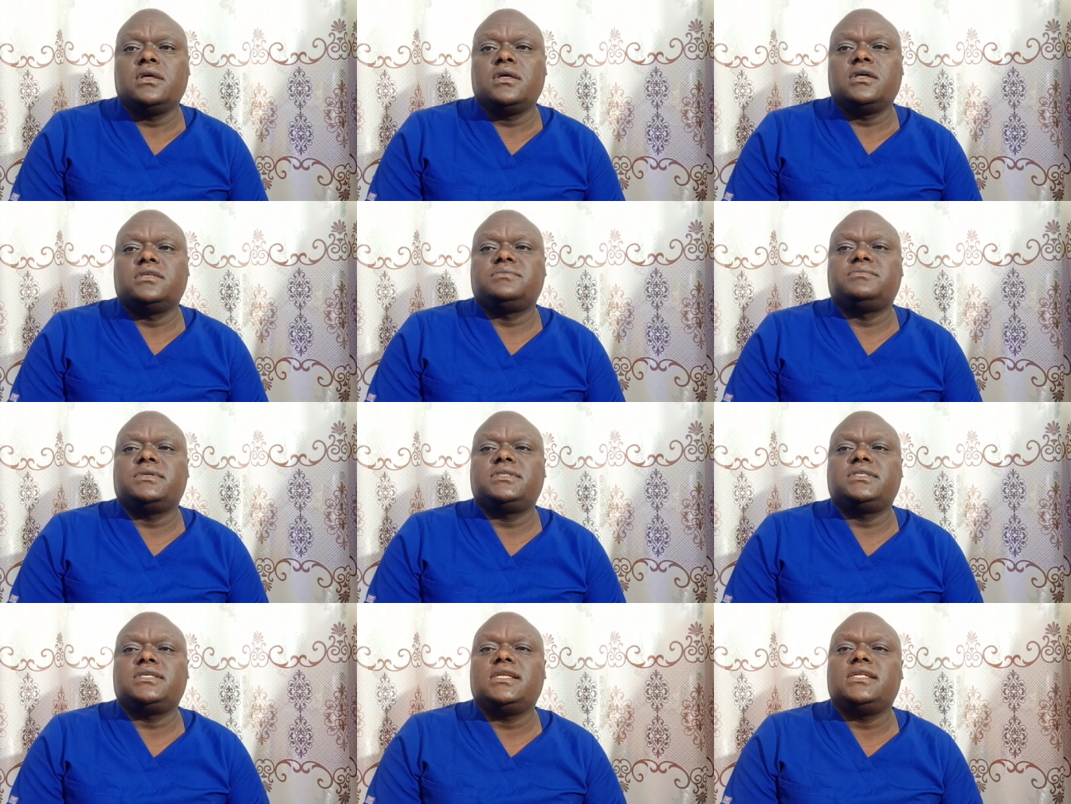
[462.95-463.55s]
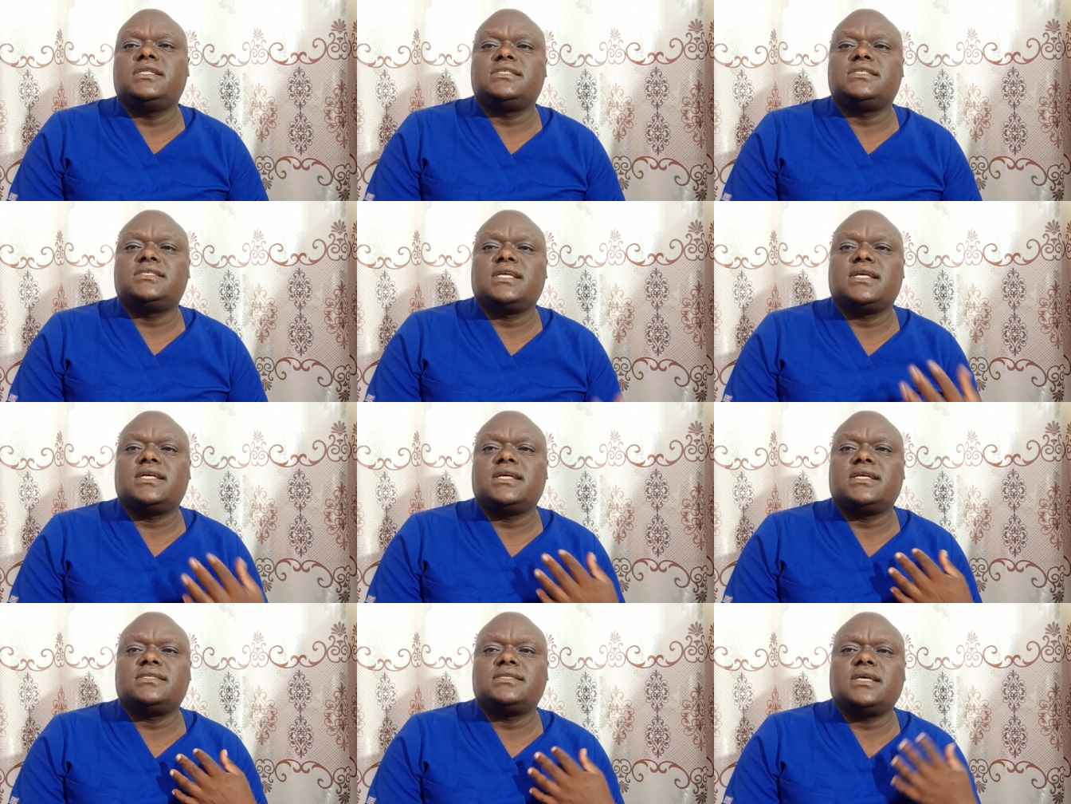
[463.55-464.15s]
especially it's
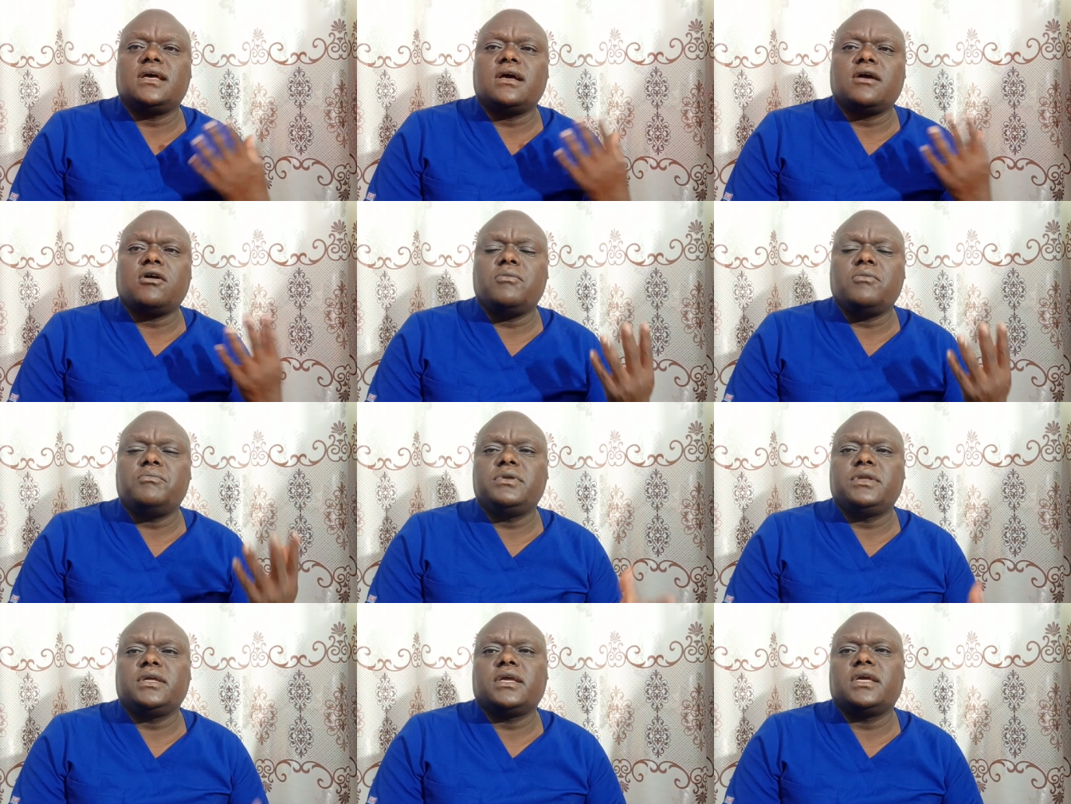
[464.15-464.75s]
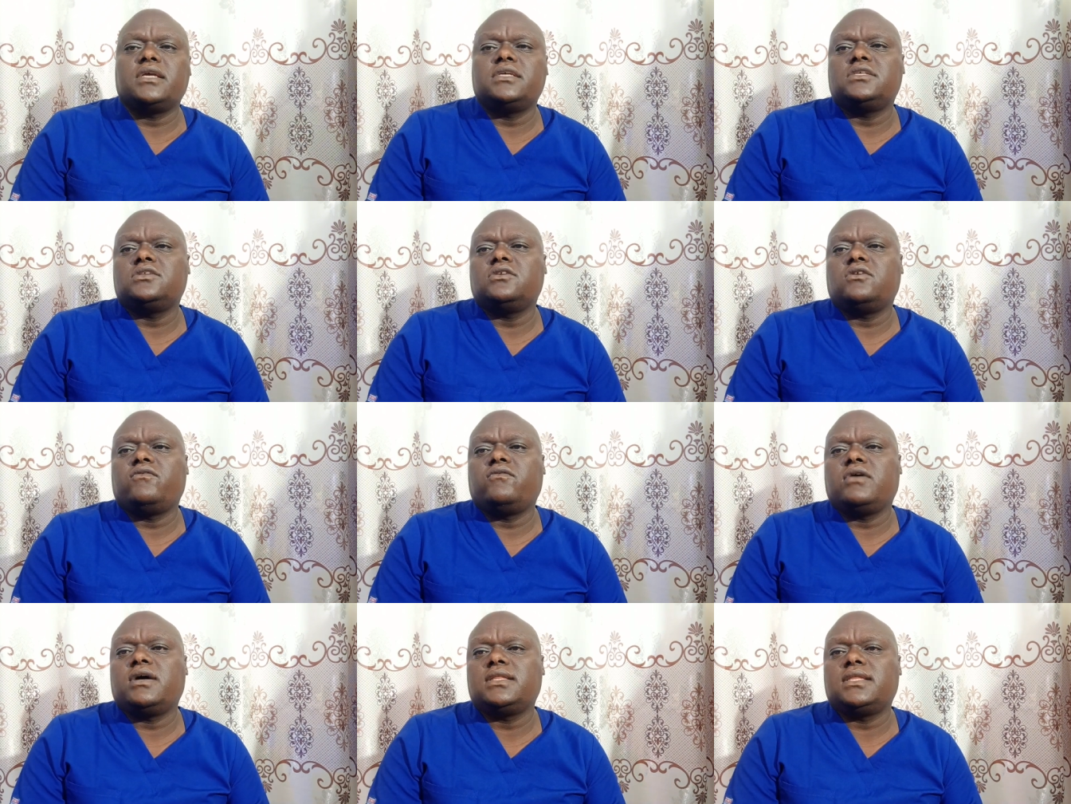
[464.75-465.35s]
a, a complication
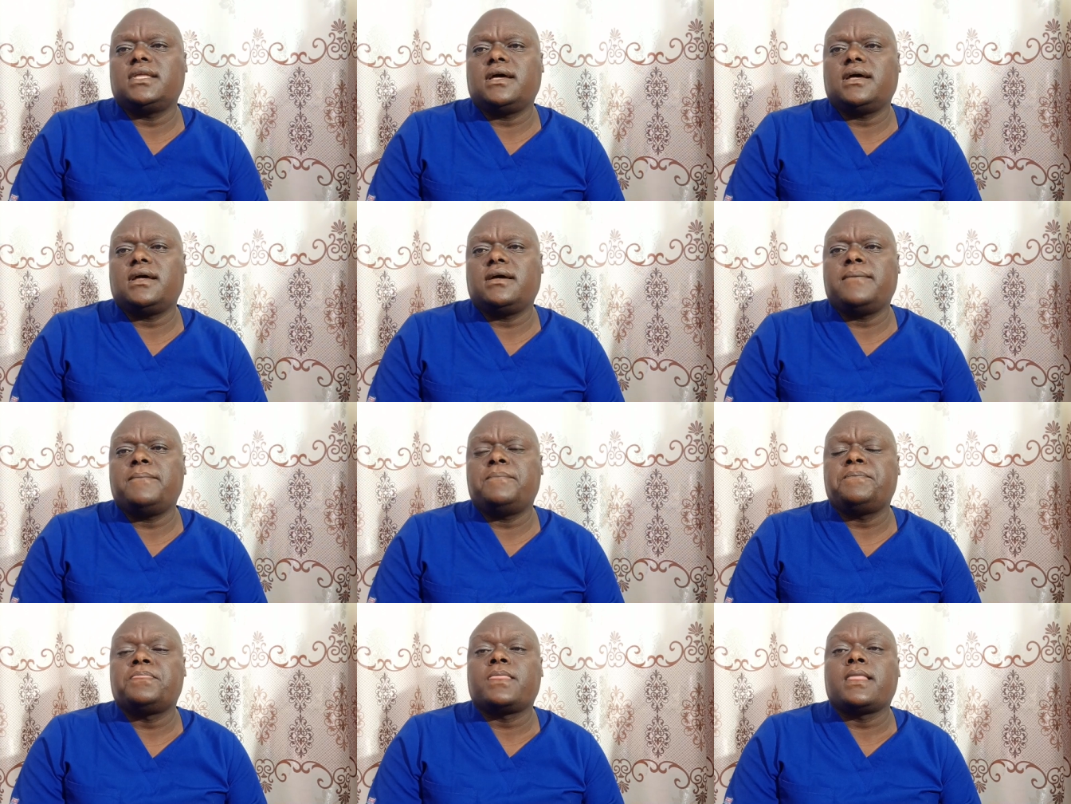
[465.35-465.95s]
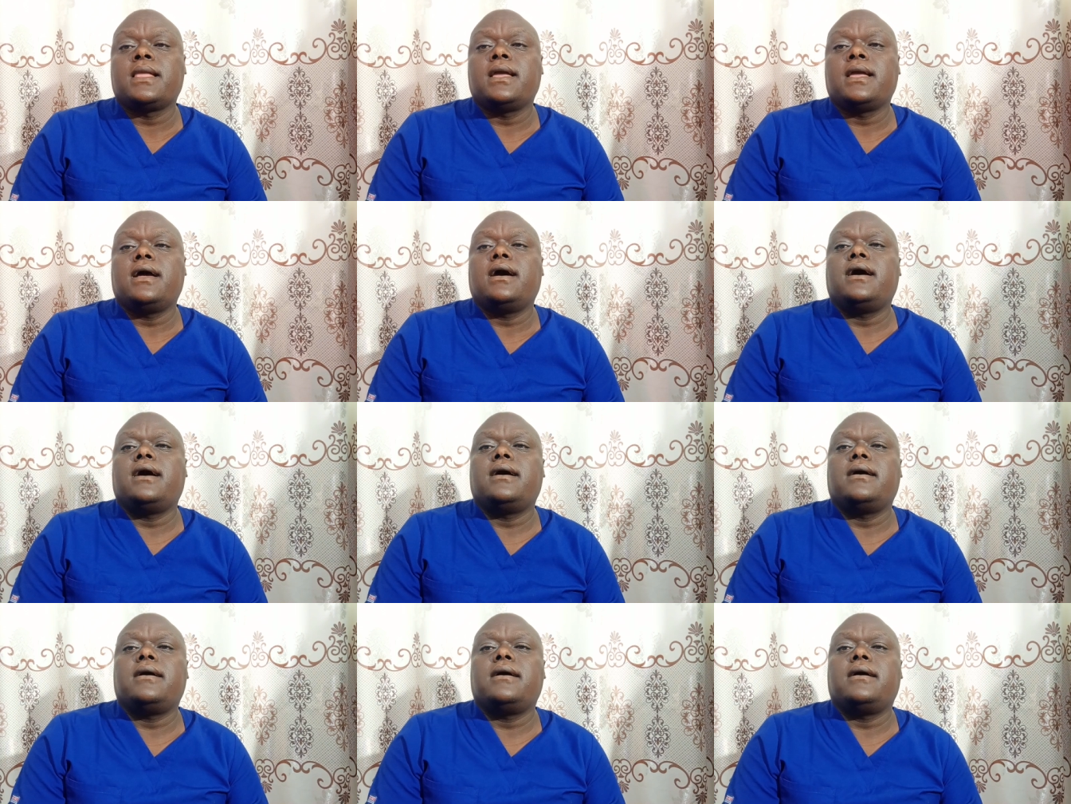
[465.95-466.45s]
of other uh,